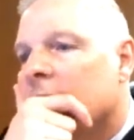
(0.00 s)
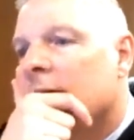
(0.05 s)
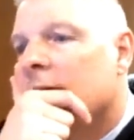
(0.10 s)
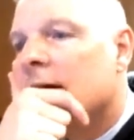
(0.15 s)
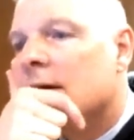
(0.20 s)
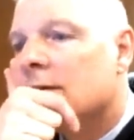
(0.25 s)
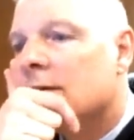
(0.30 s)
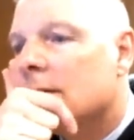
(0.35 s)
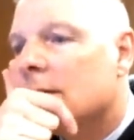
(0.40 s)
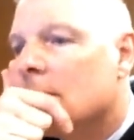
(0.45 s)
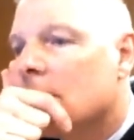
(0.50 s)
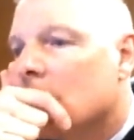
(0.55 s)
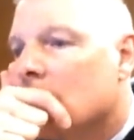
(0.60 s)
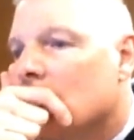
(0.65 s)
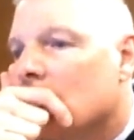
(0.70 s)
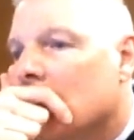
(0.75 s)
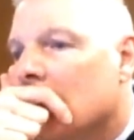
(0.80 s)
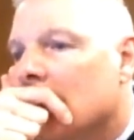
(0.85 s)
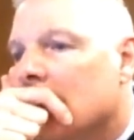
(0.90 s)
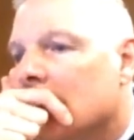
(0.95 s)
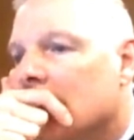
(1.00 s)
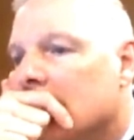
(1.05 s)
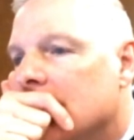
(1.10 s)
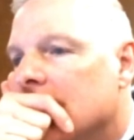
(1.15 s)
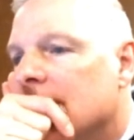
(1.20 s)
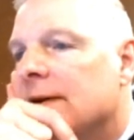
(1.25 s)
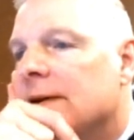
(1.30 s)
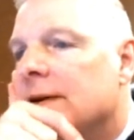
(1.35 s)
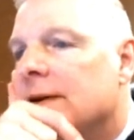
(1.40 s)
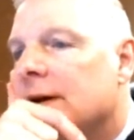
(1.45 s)
501,
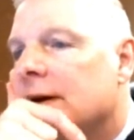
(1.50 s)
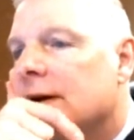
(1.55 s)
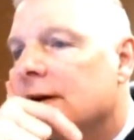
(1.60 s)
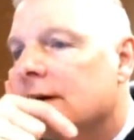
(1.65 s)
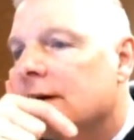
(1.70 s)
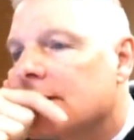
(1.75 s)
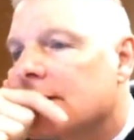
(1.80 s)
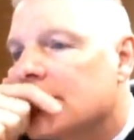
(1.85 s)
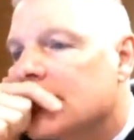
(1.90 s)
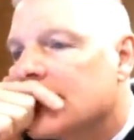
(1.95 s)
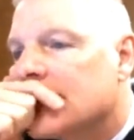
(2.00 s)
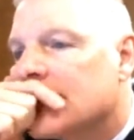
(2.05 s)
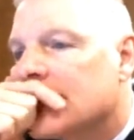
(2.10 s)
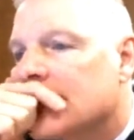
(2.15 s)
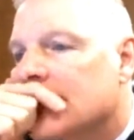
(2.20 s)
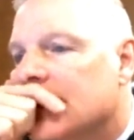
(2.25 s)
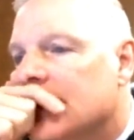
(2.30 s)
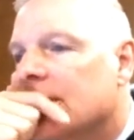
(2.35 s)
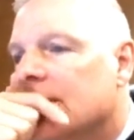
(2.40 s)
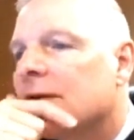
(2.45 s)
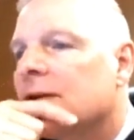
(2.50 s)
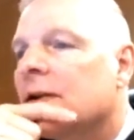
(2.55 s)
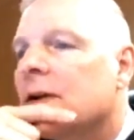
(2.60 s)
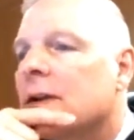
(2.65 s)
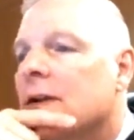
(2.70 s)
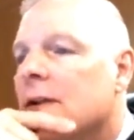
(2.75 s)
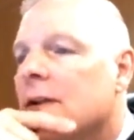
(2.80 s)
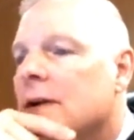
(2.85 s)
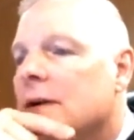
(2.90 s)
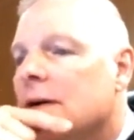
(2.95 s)
where did that come from? That's
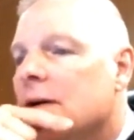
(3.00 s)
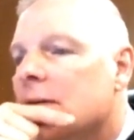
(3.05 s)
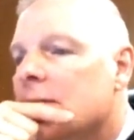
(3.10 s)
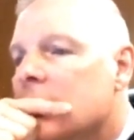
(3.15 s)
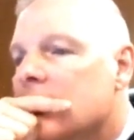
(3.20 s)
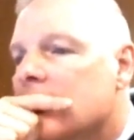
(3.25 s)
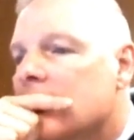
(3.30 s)
on there.